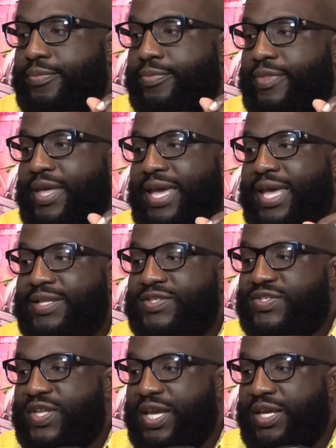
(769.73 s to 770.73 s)
The
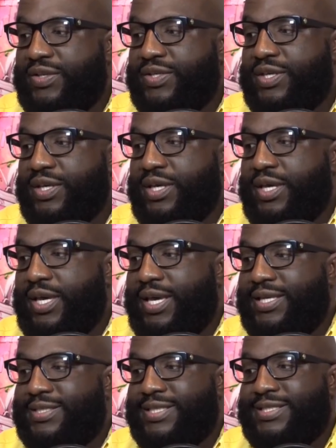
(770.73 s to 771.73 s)
instinct
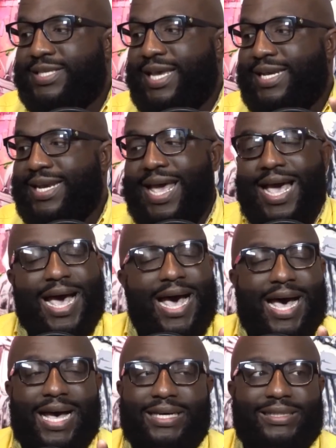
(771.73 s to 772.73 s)
is to say,
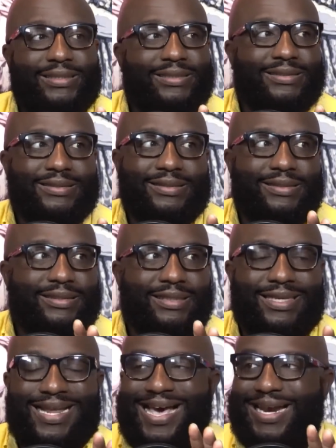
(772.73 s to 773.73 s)
nah,
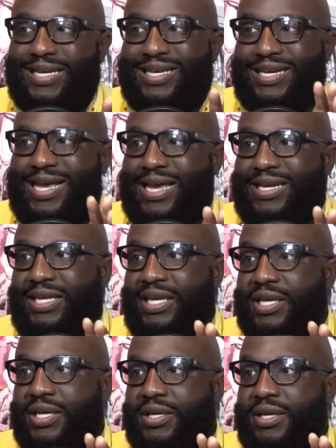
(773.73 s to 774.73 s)
not a good
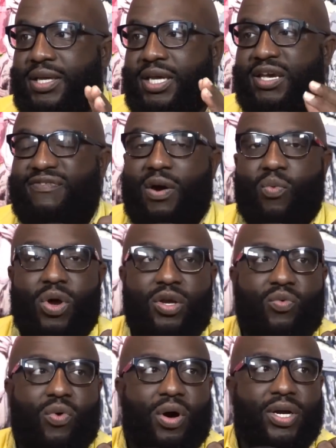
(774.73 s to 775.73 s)
idea. If I
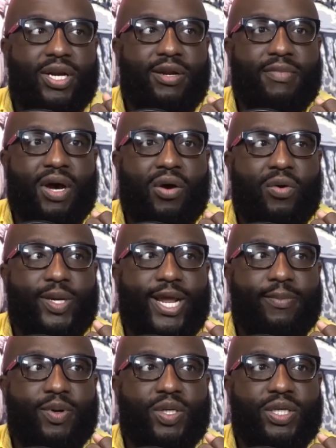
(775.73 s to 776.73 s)
wouldn't want it in my own
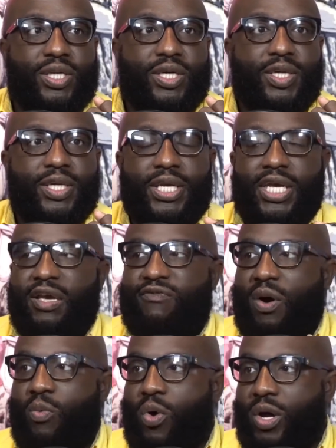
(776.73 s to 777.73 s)
neighborhood, if
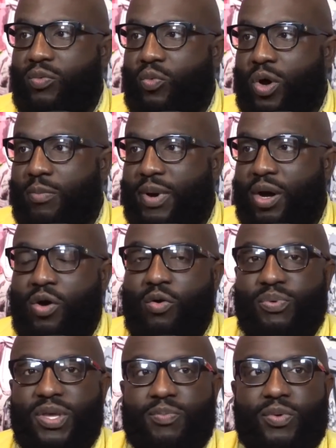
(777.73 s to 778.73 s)
I wouldn't want my
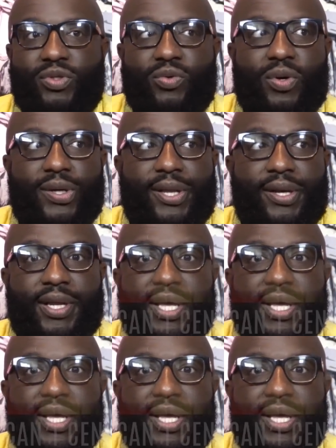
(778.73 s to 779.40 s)
own people doing it,